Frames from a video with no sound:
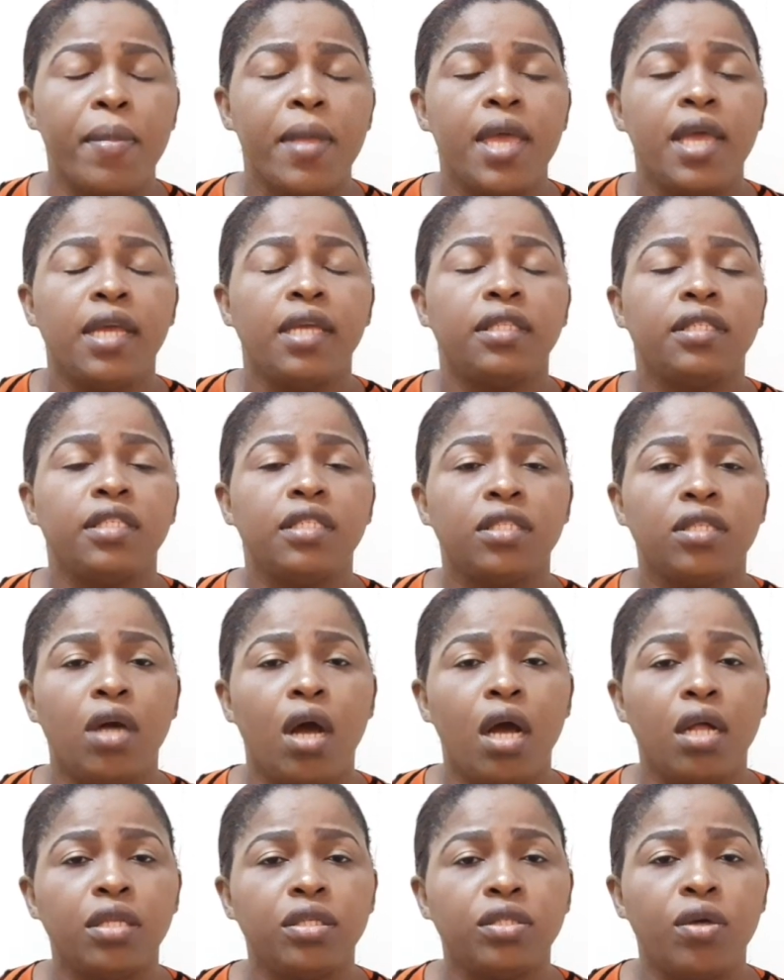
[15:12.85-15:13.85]
It is
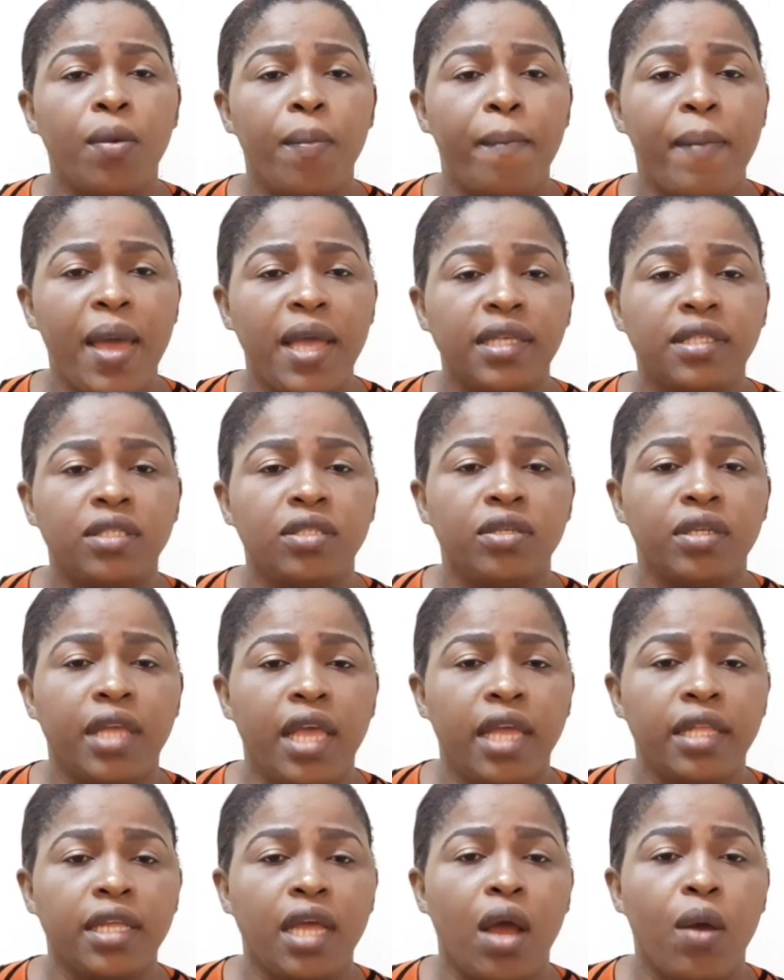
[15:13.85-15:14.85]
also best to
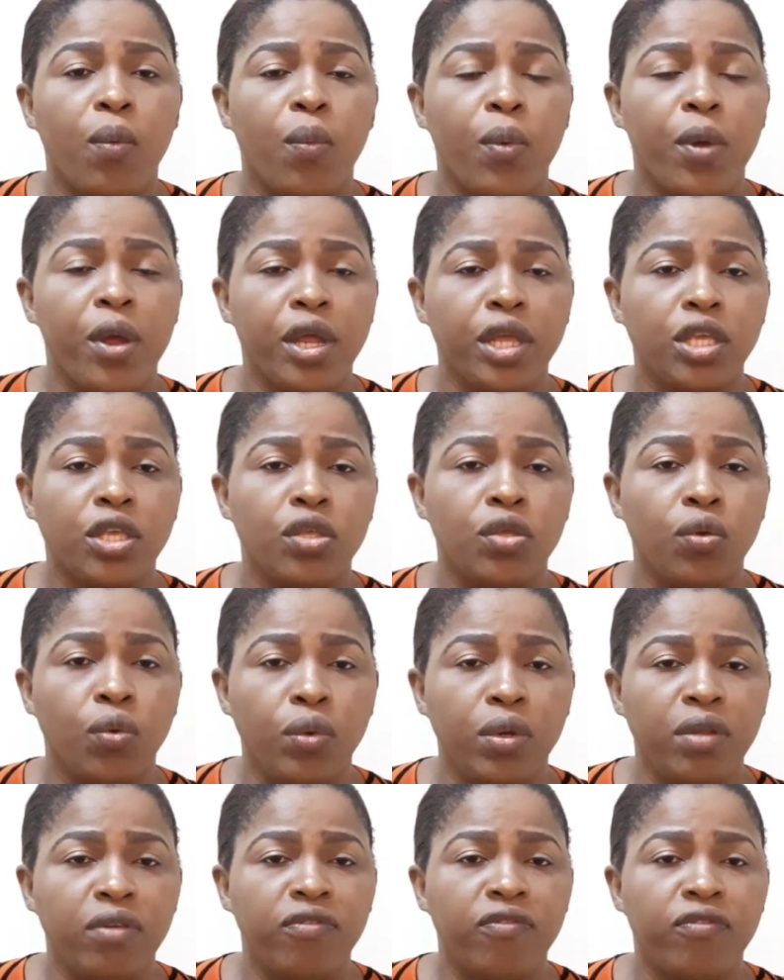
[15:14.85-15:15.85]
get a work
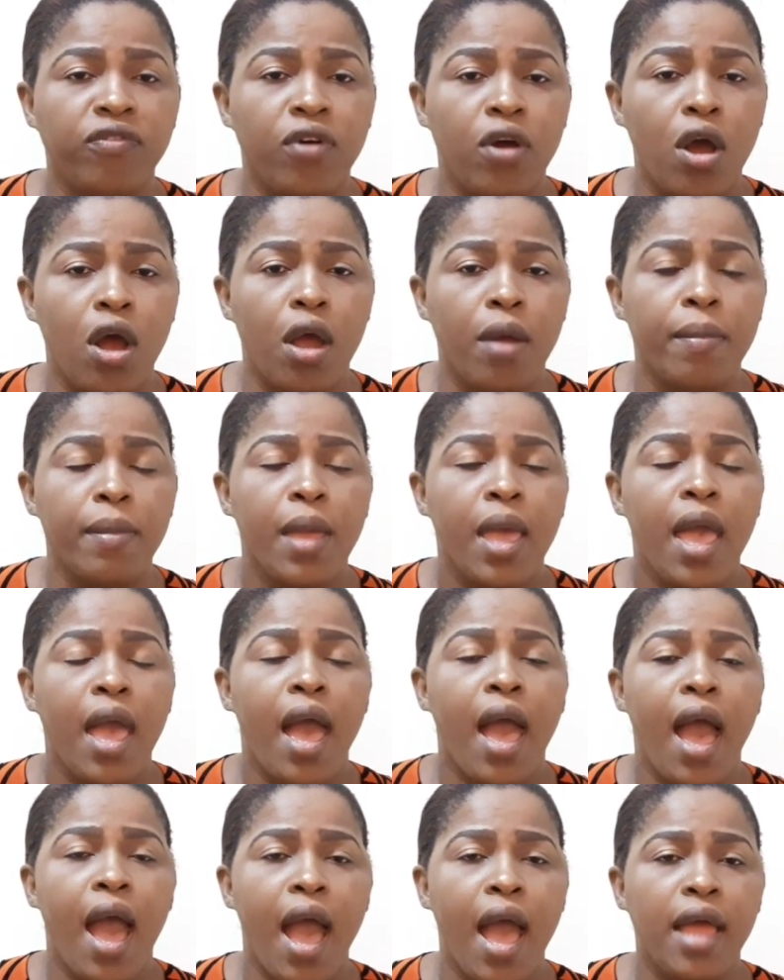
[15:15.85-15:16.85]
uniform,
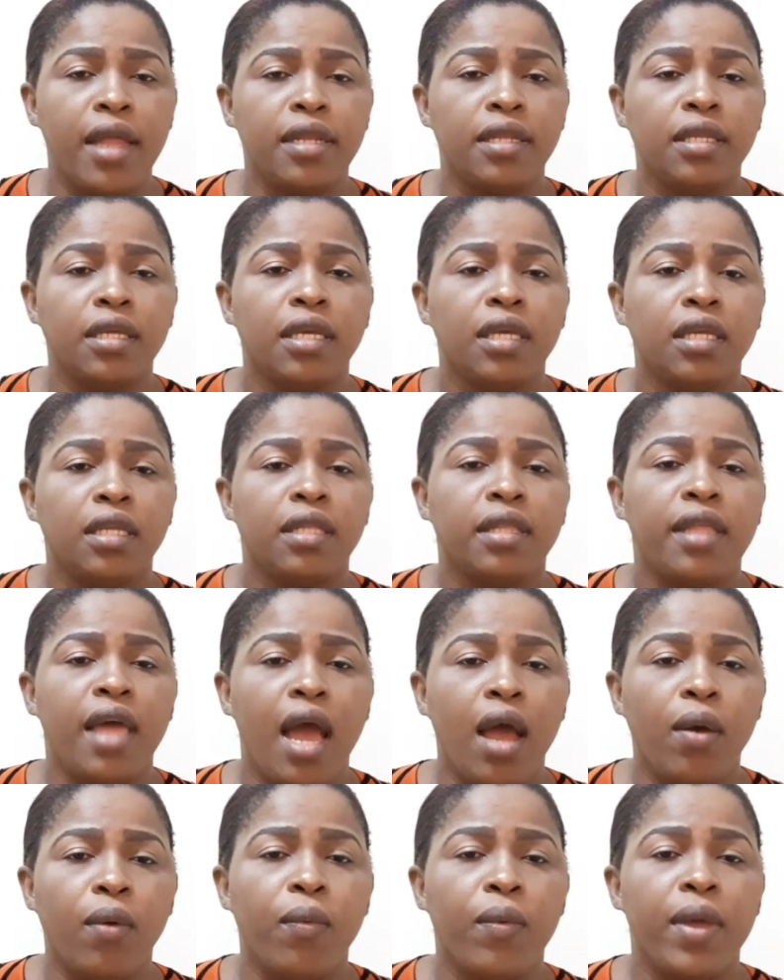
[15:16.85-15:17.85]
and
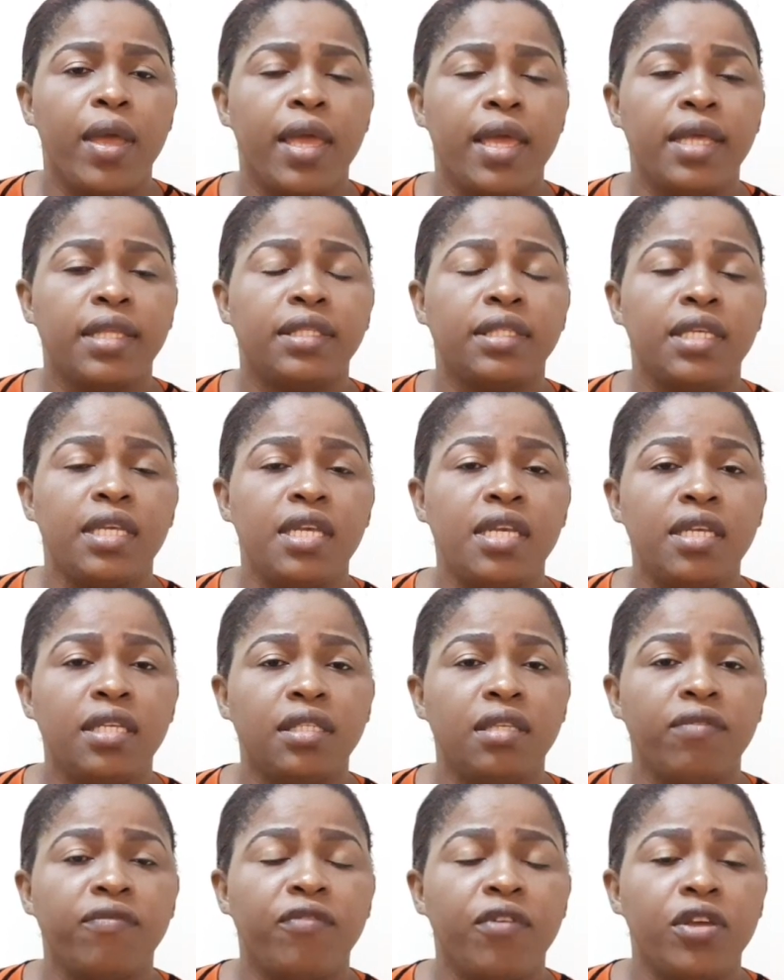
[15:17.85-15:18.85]
that way it's
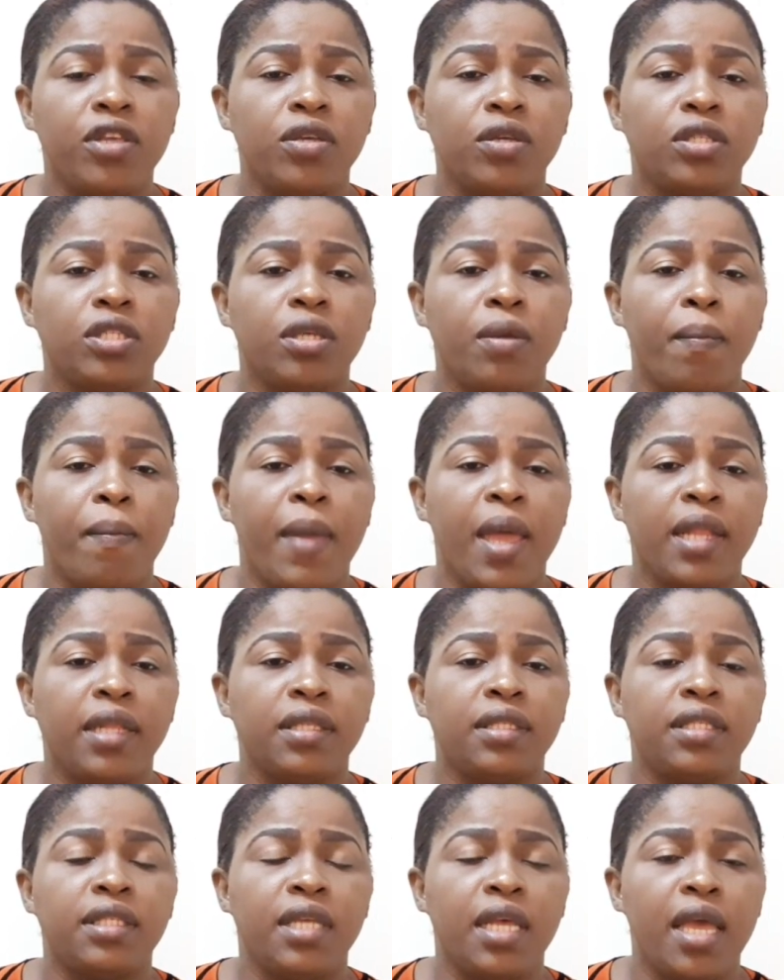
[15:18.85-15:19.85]
easy for you to
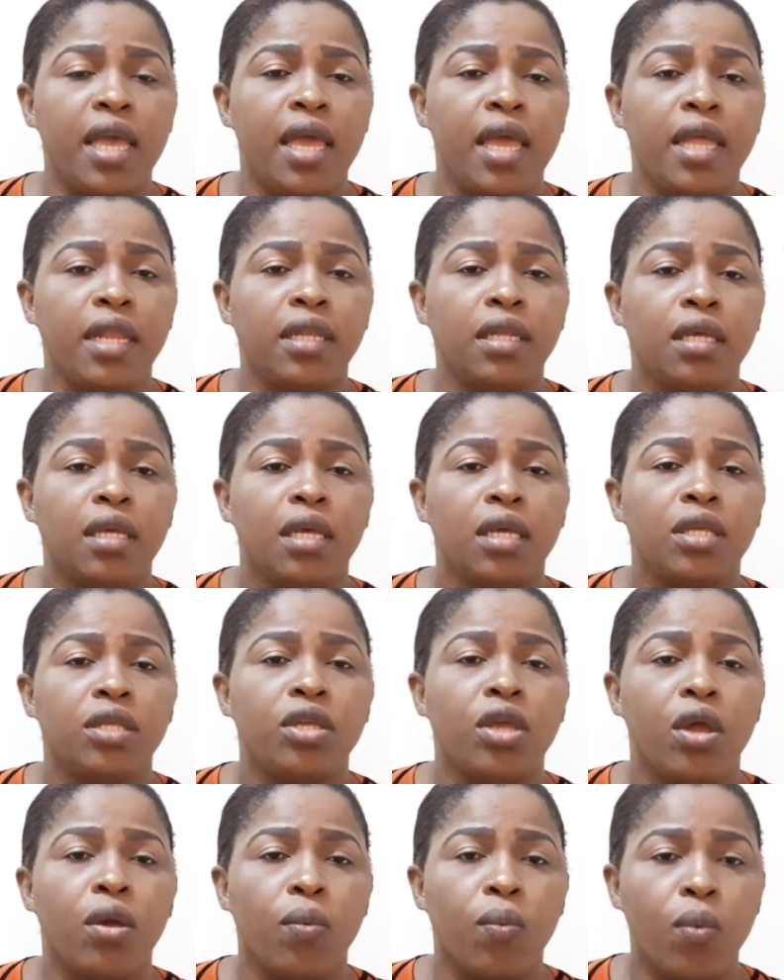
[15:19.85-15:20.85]
maintain
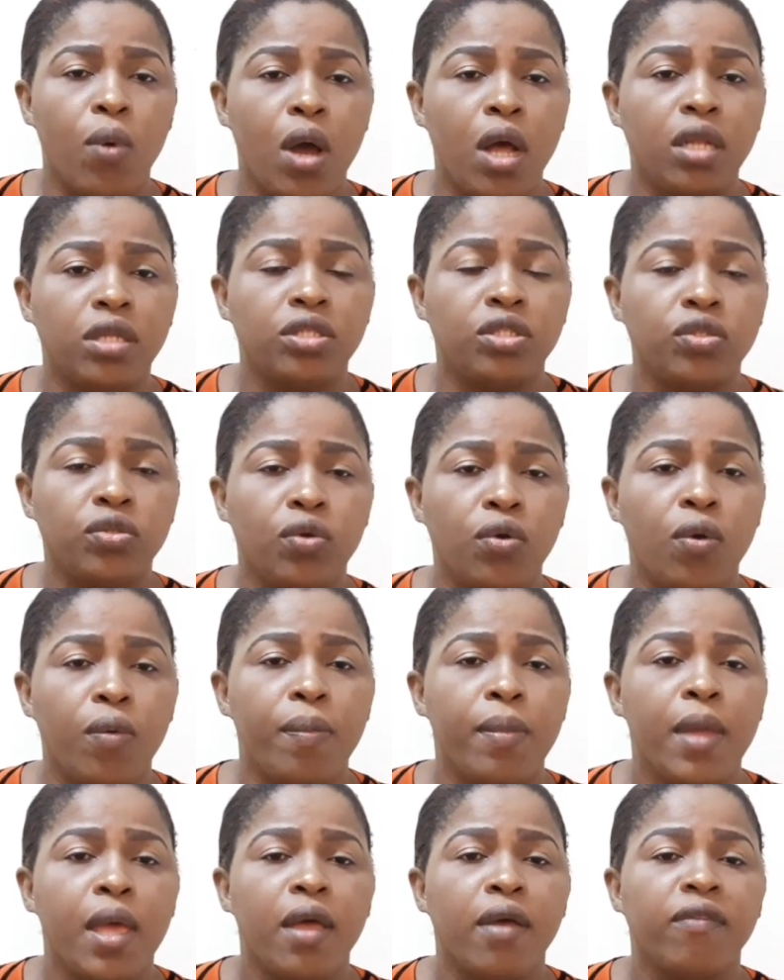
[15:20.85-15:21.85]
your wardrobe
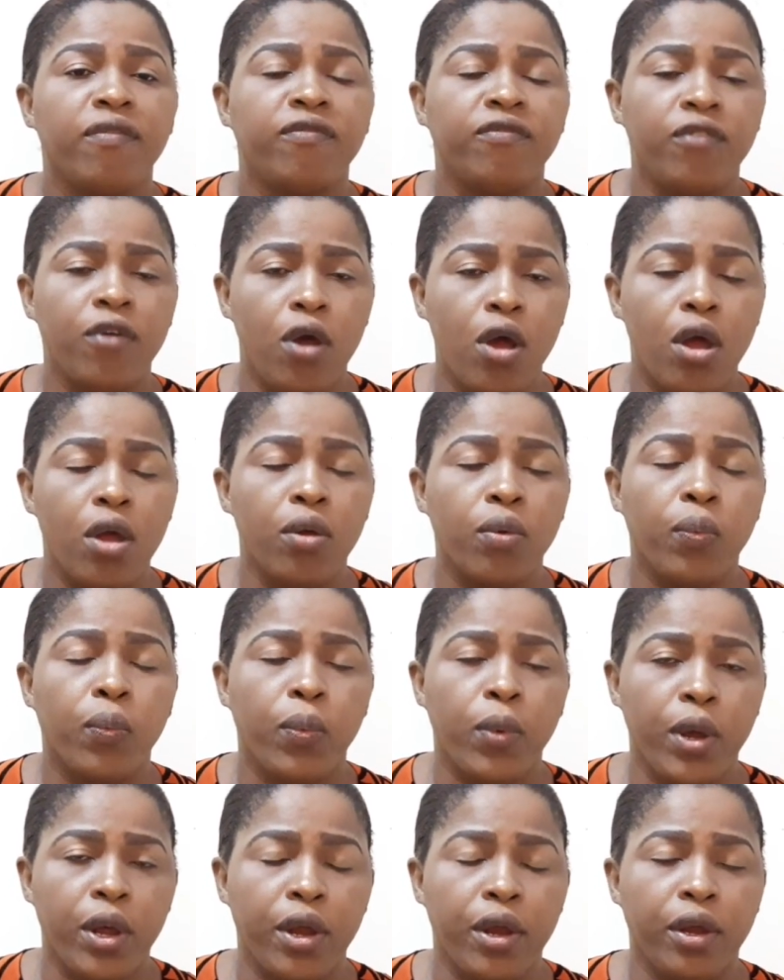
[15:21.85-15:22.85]
for
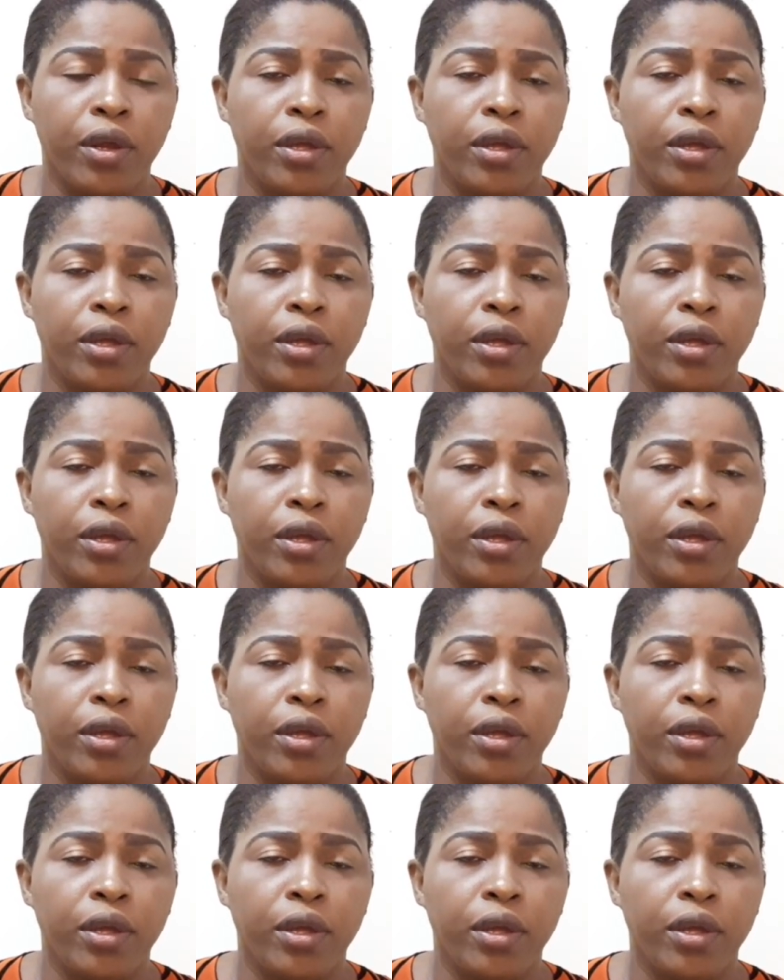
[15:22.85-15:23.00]
work.